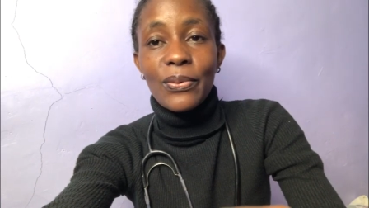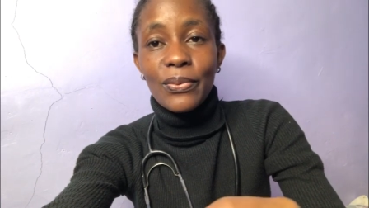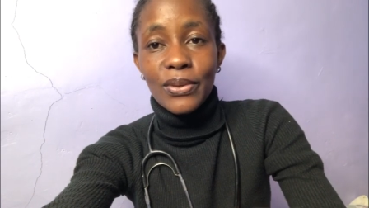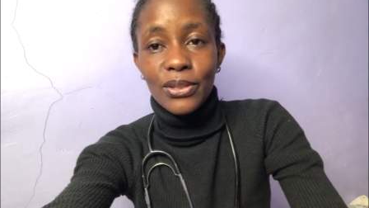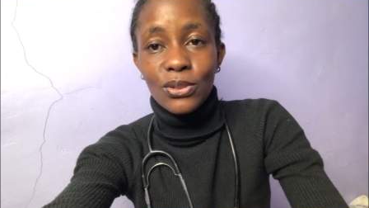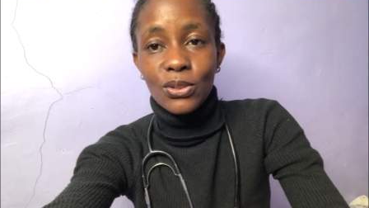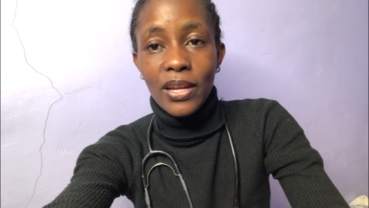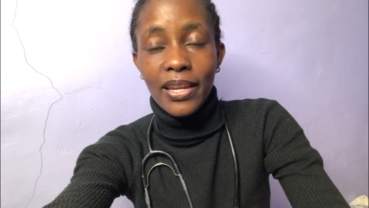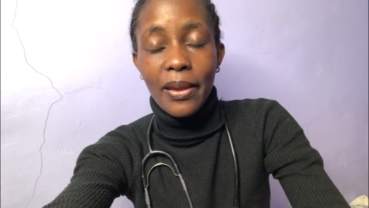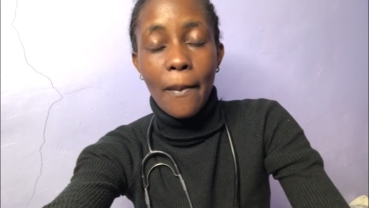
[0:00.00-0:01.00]
we
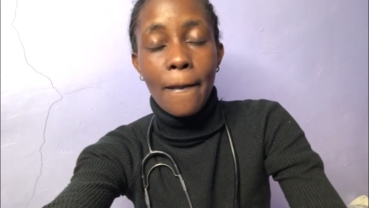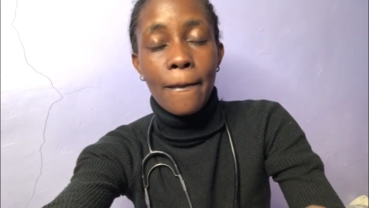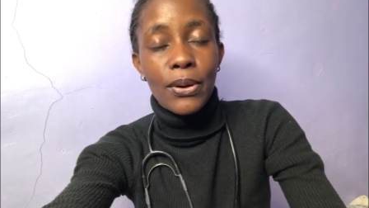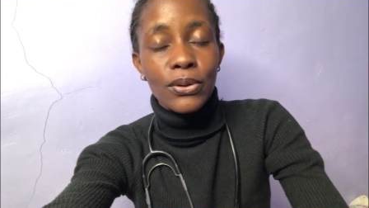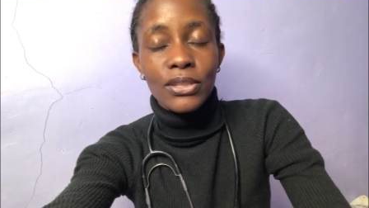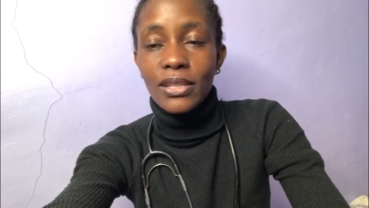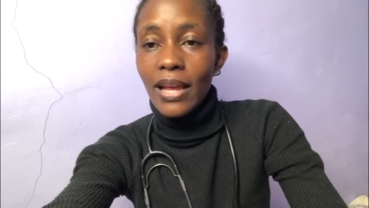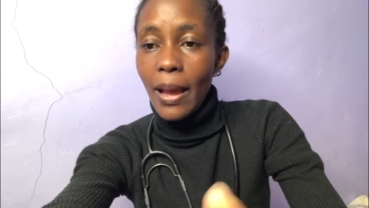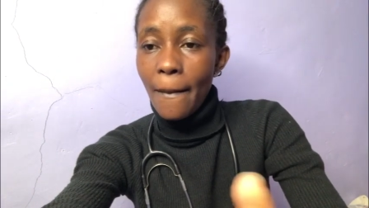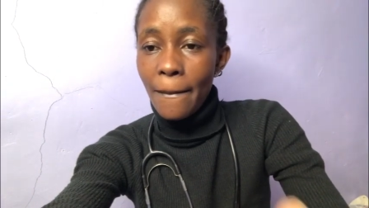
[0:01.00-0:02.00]
usually put
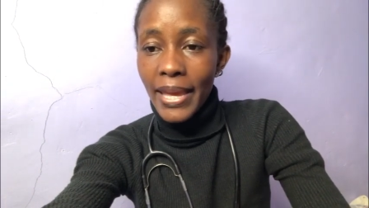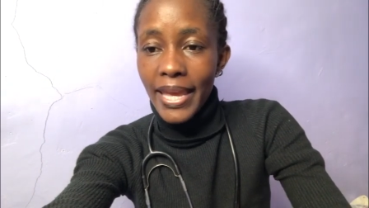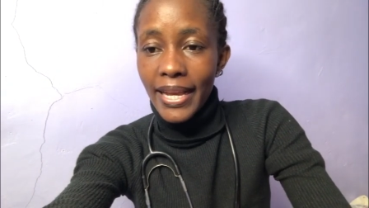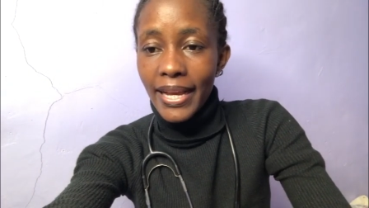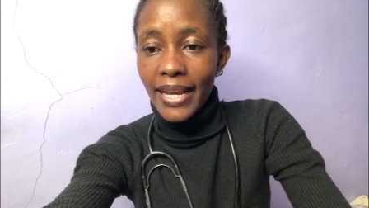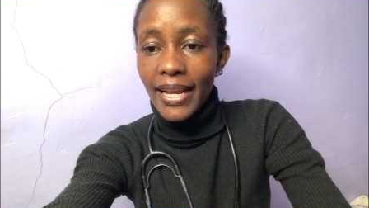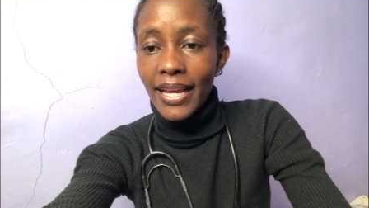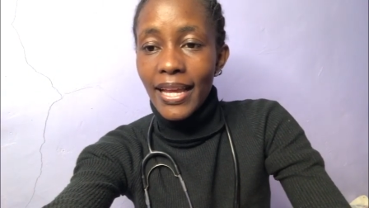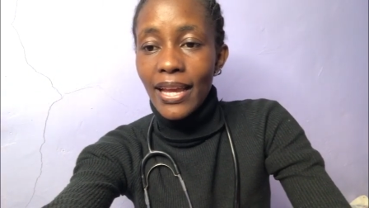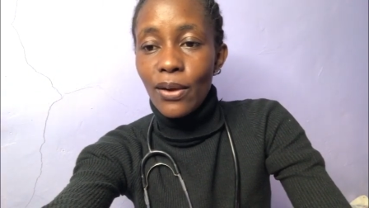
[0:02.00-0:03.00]
pink.
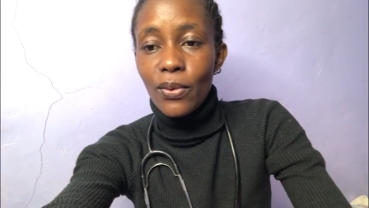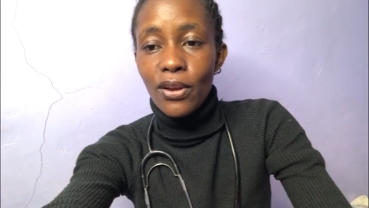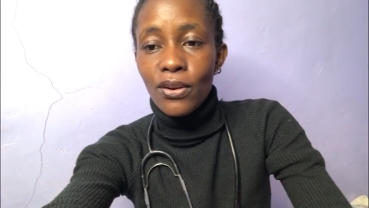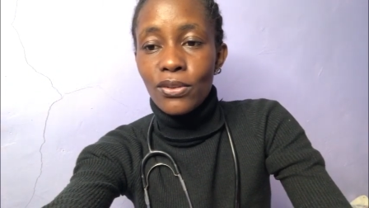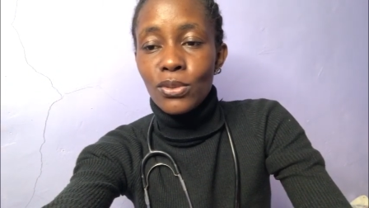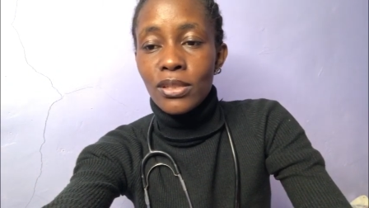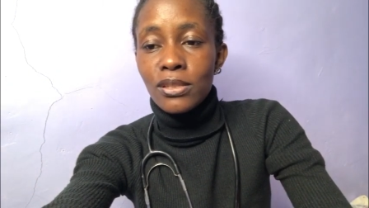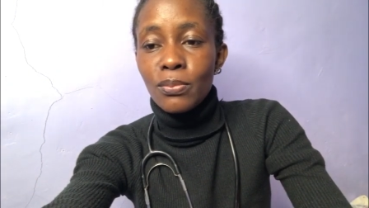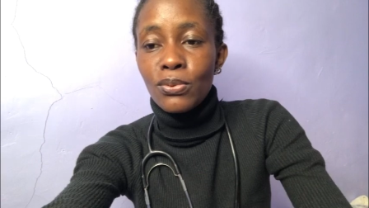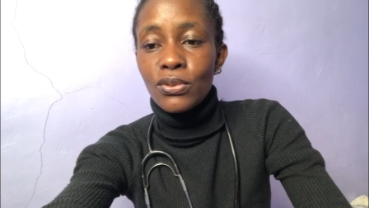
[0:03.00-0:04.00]
We always
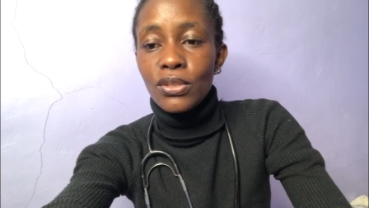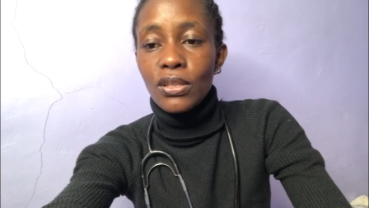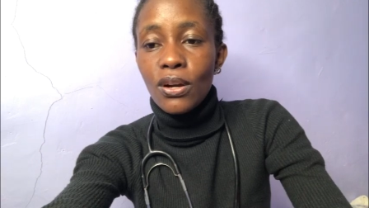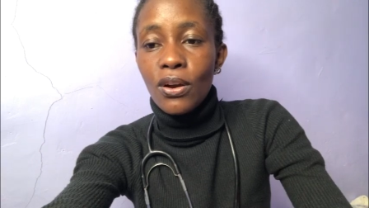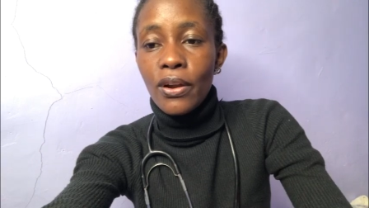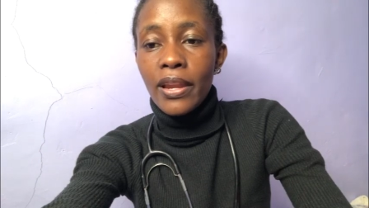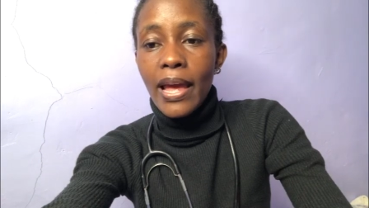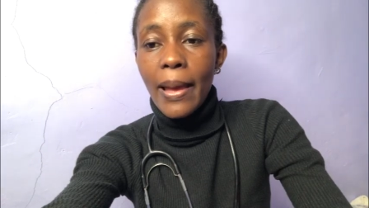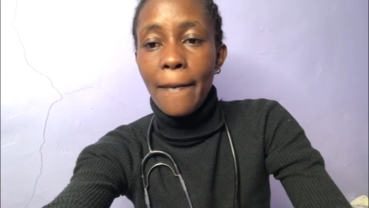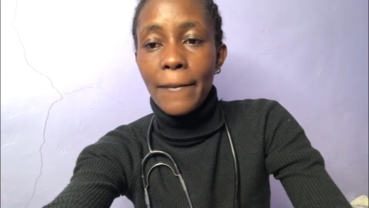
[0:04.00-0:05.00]
put on
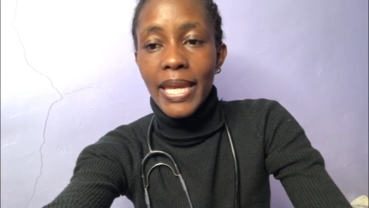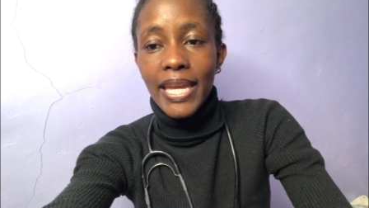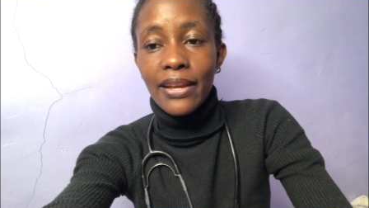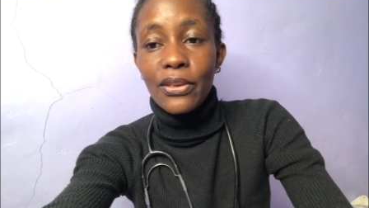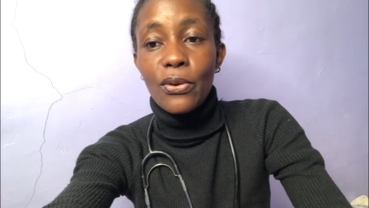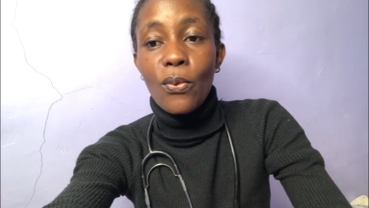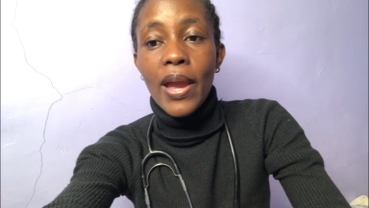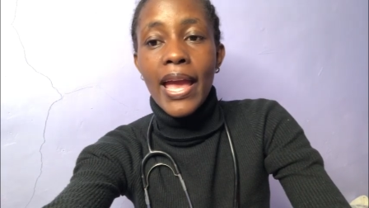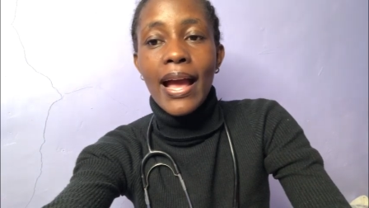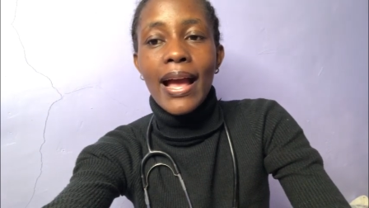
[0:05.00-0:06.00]
a pink. You
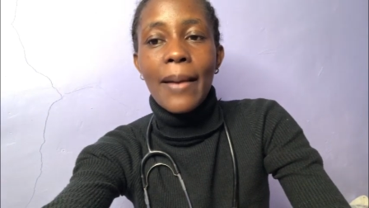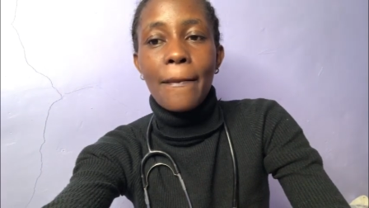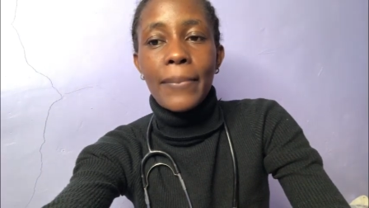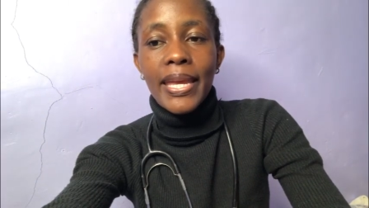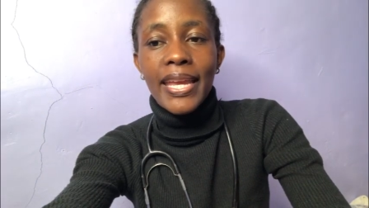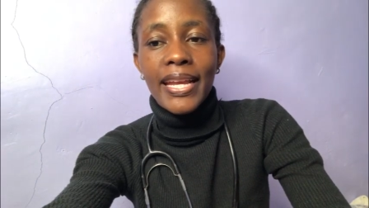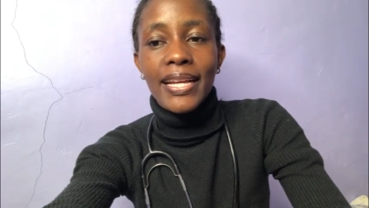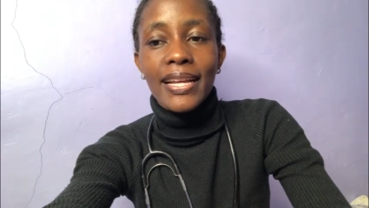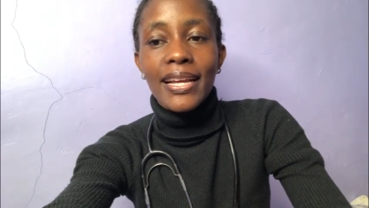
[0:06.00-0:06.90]
wear a pink.